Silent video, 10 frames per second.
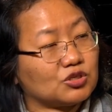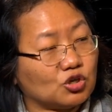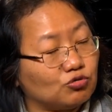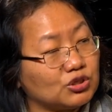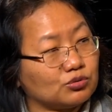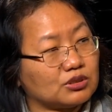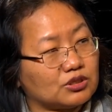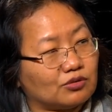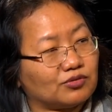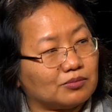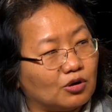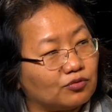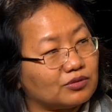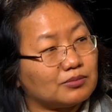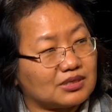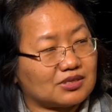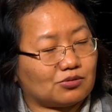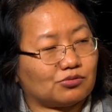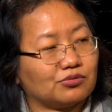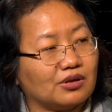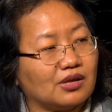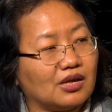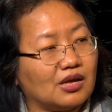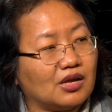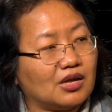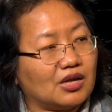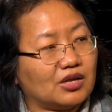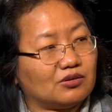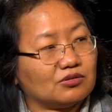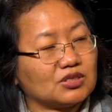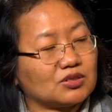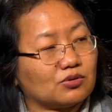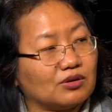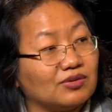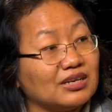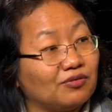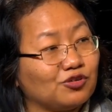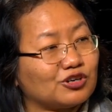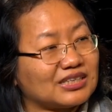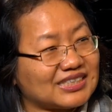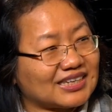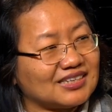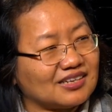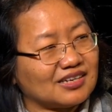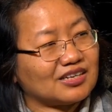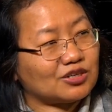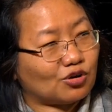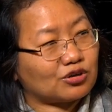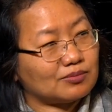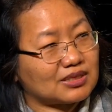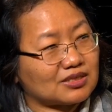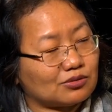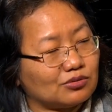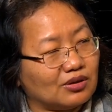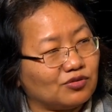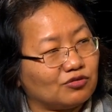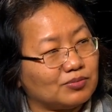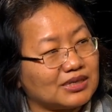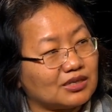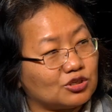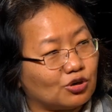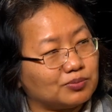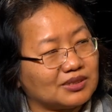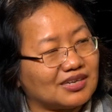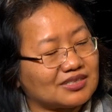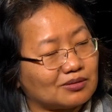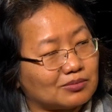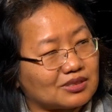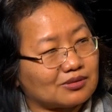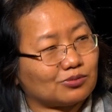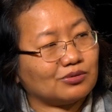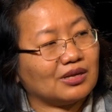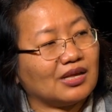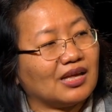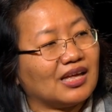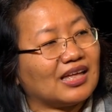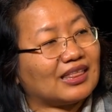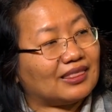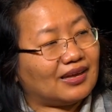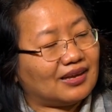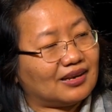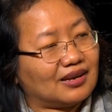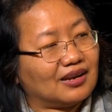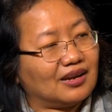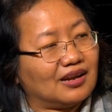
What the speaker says: rituals of a Mizo. So even if you're technically a non-Mizo, if you've been adopted as a Mizo, then